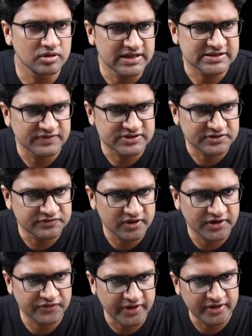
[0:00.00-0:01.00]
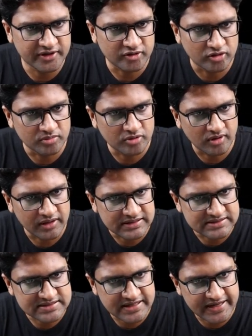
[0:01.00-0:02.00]
let's first of all define a term called
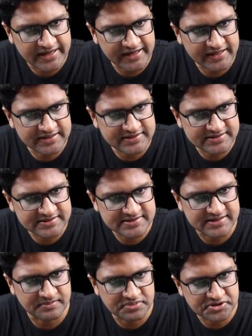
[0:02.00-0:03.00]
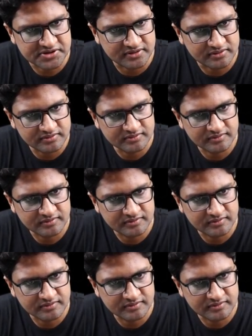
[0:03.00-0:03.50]
as exception.